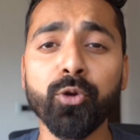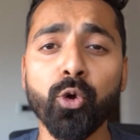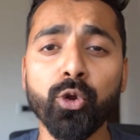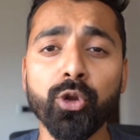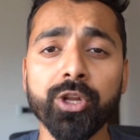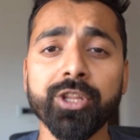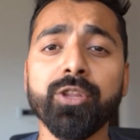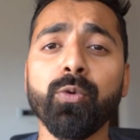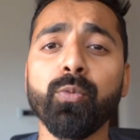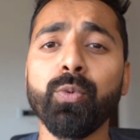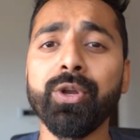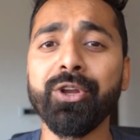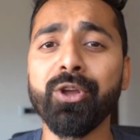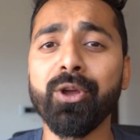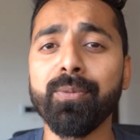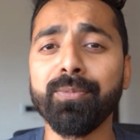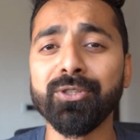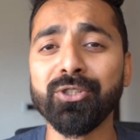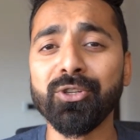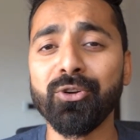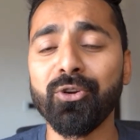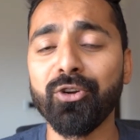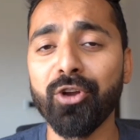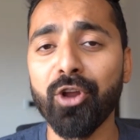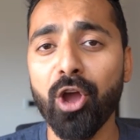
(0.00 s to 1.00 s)
another video
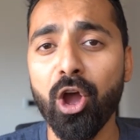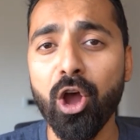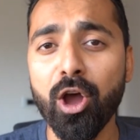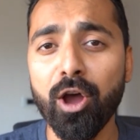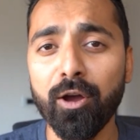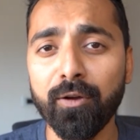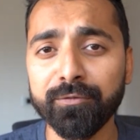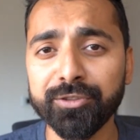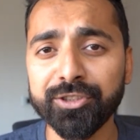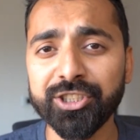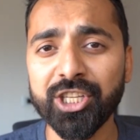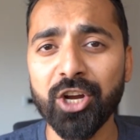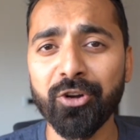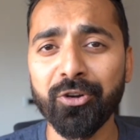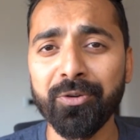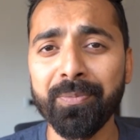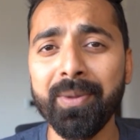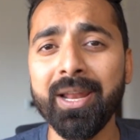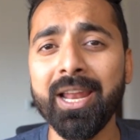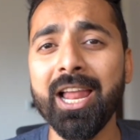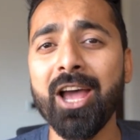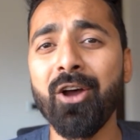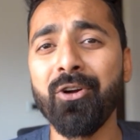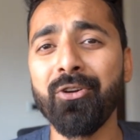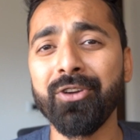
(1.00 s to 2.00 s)
episode of Shout
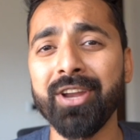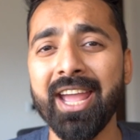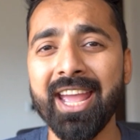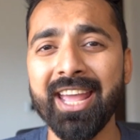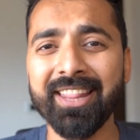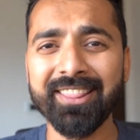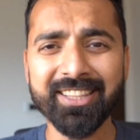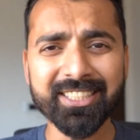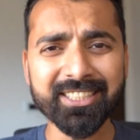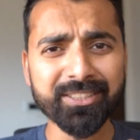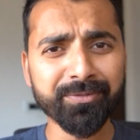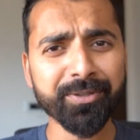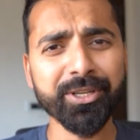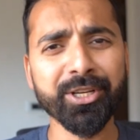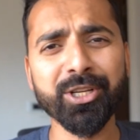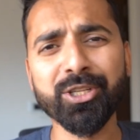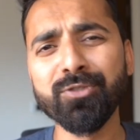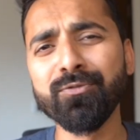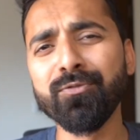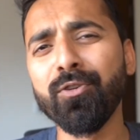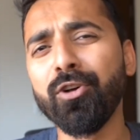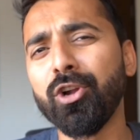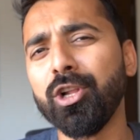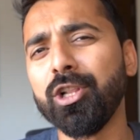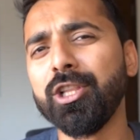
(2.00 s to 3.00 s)
Me Loud, and this video is
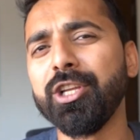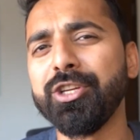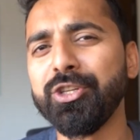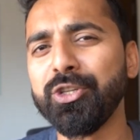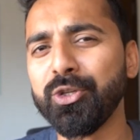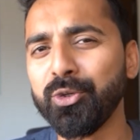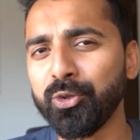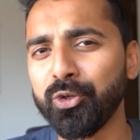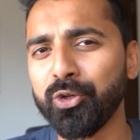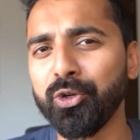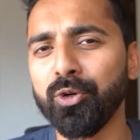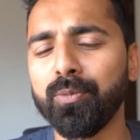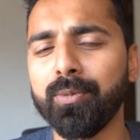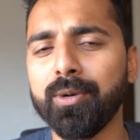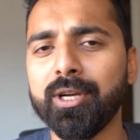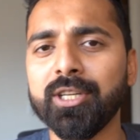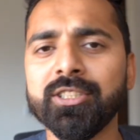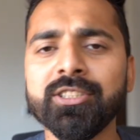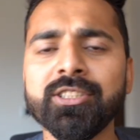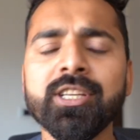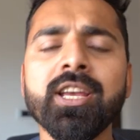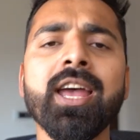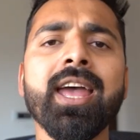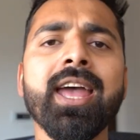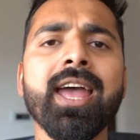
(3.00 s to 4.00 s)
for all the
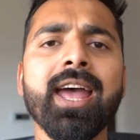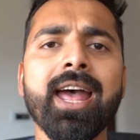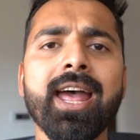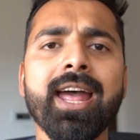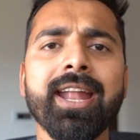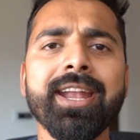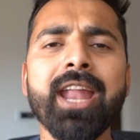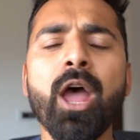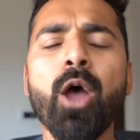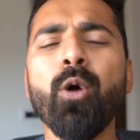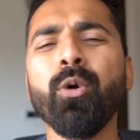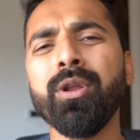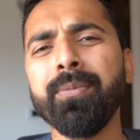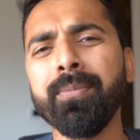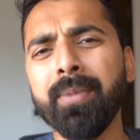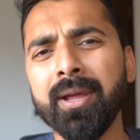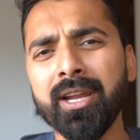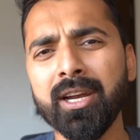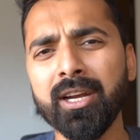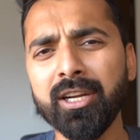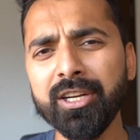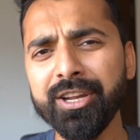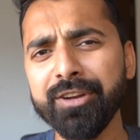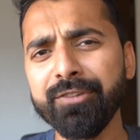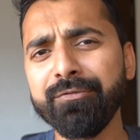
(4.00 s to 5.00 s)
YouTubers. Now, in my
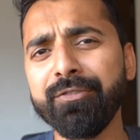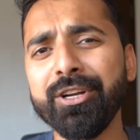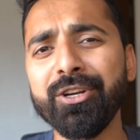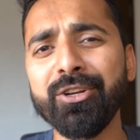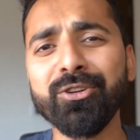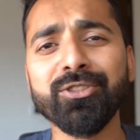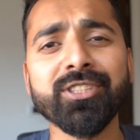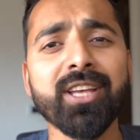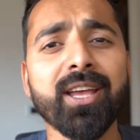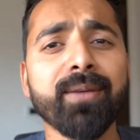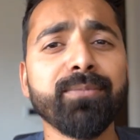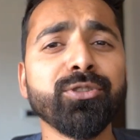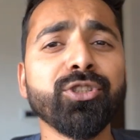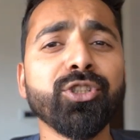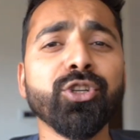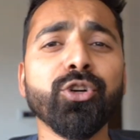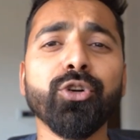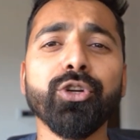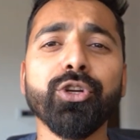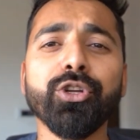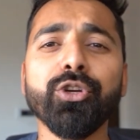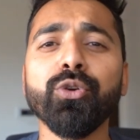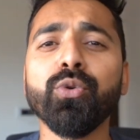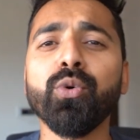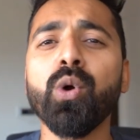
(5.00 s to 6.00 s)
earlier videos, I've
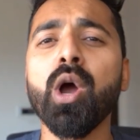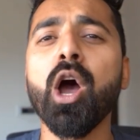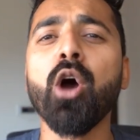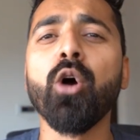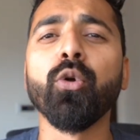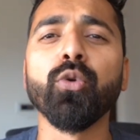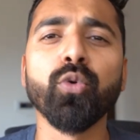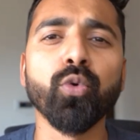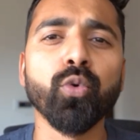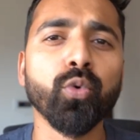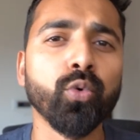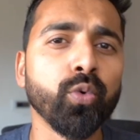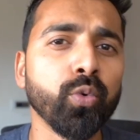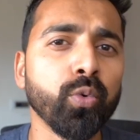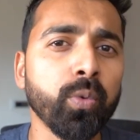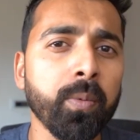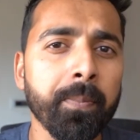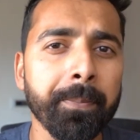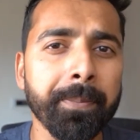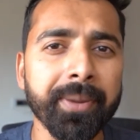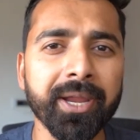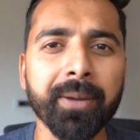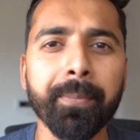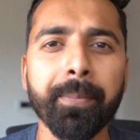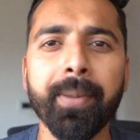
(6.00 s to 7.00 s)
showed you how to
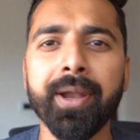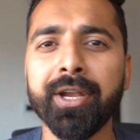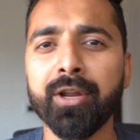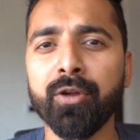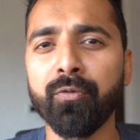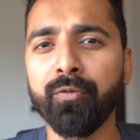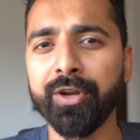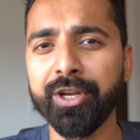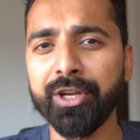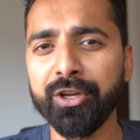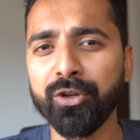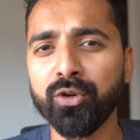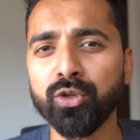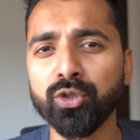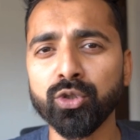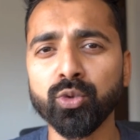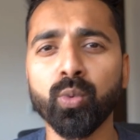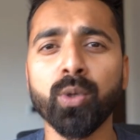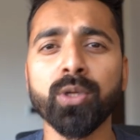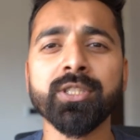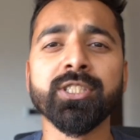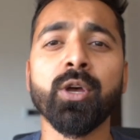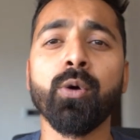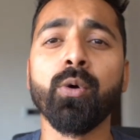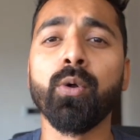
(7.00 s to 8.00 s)
make better videos,
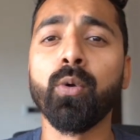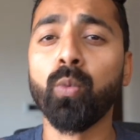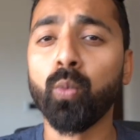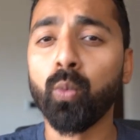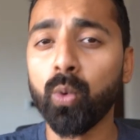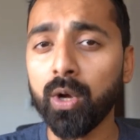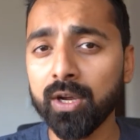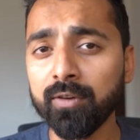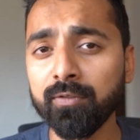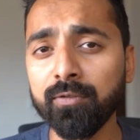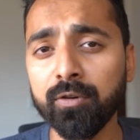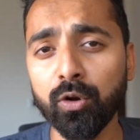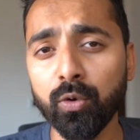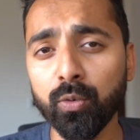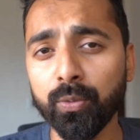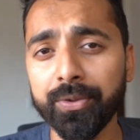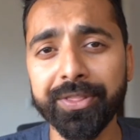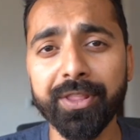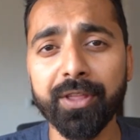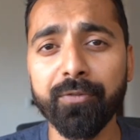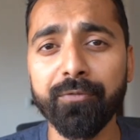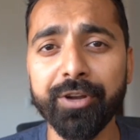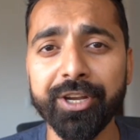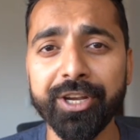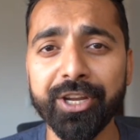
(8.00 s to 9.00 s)
what's our workflow with
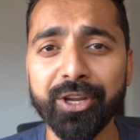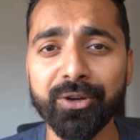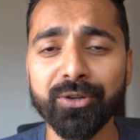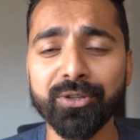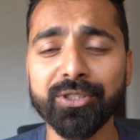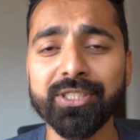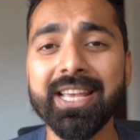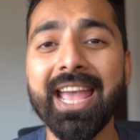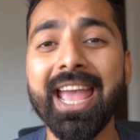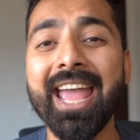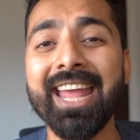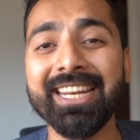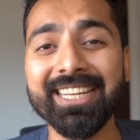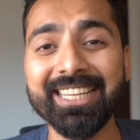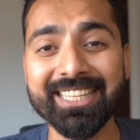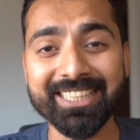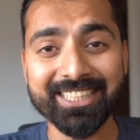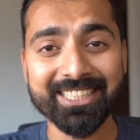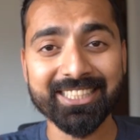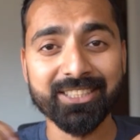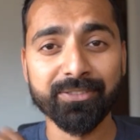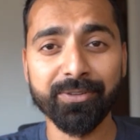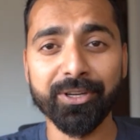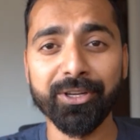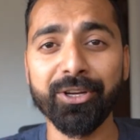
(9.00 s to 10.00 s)
the videos, and in
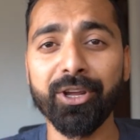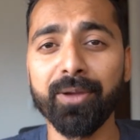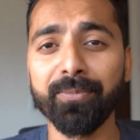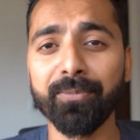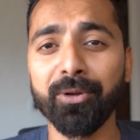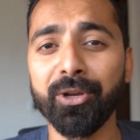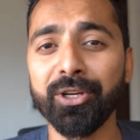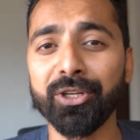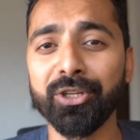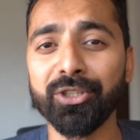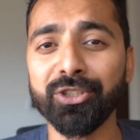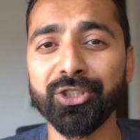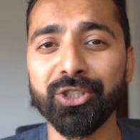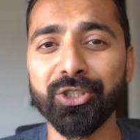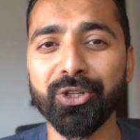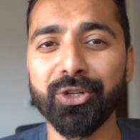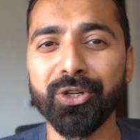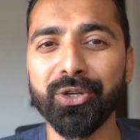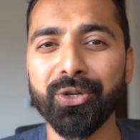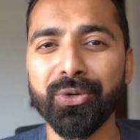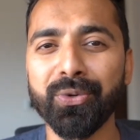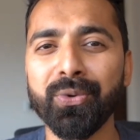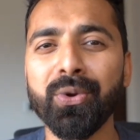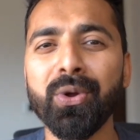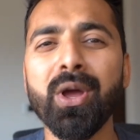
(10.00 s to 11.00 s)
this video, I'm going to show
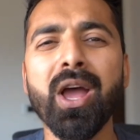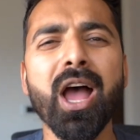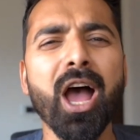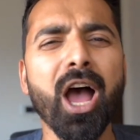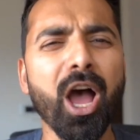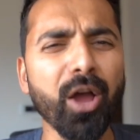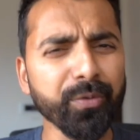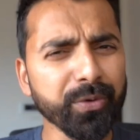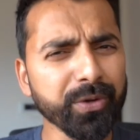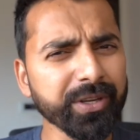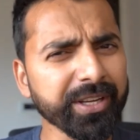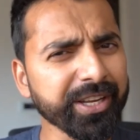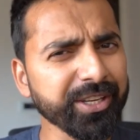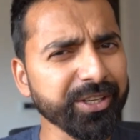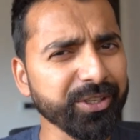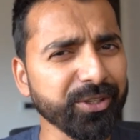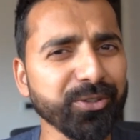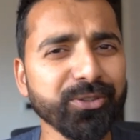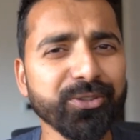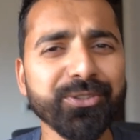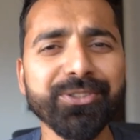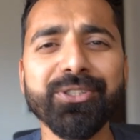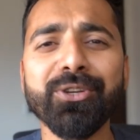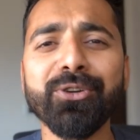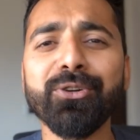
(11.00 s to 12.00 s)
you how you can
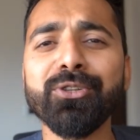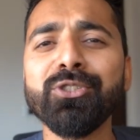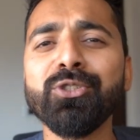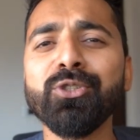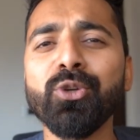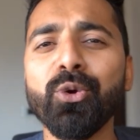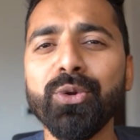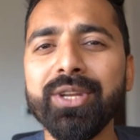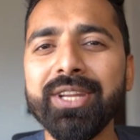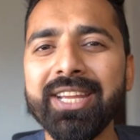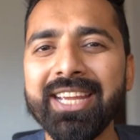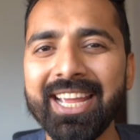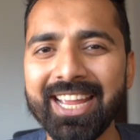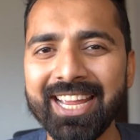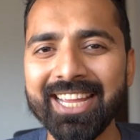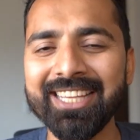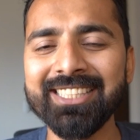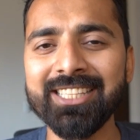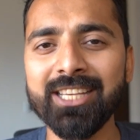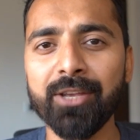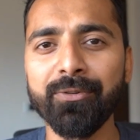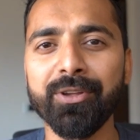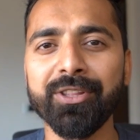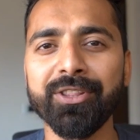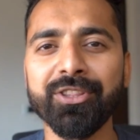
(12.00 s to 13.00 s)
use your Sony
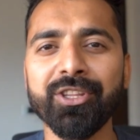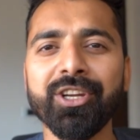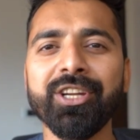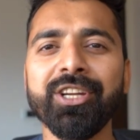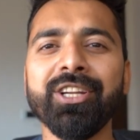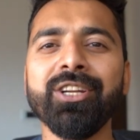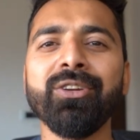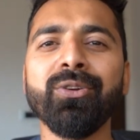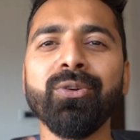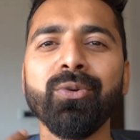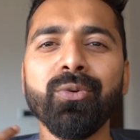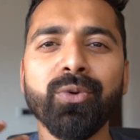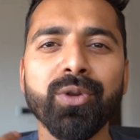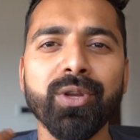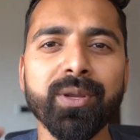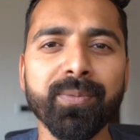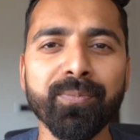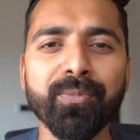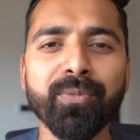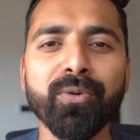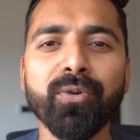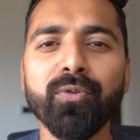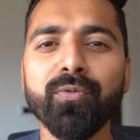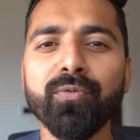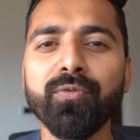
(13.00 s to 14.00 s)
A7 III to
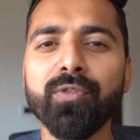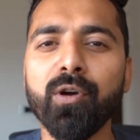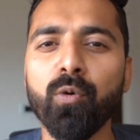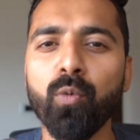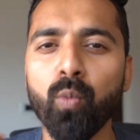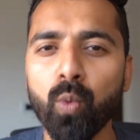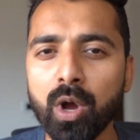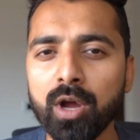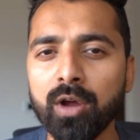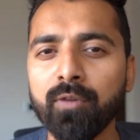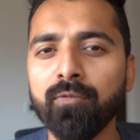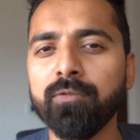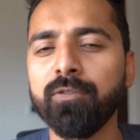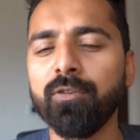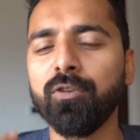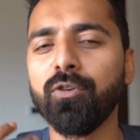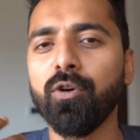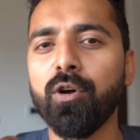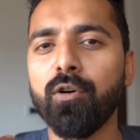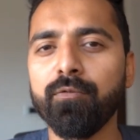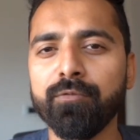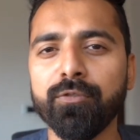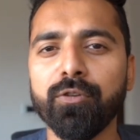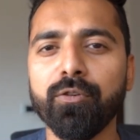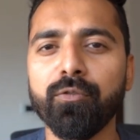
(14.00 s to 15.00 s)
improve the
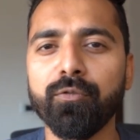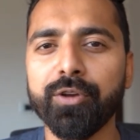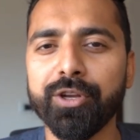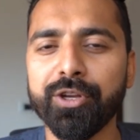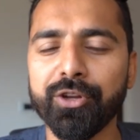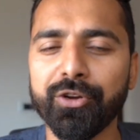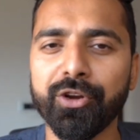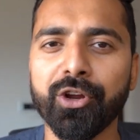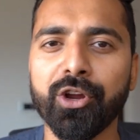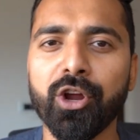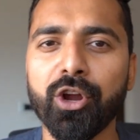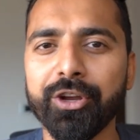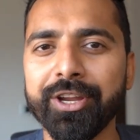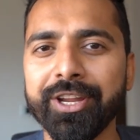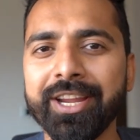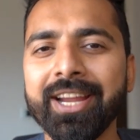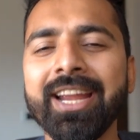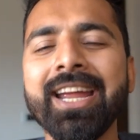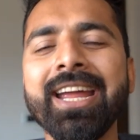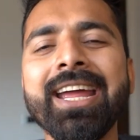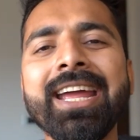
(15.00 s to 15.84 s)
workflow of your video recording.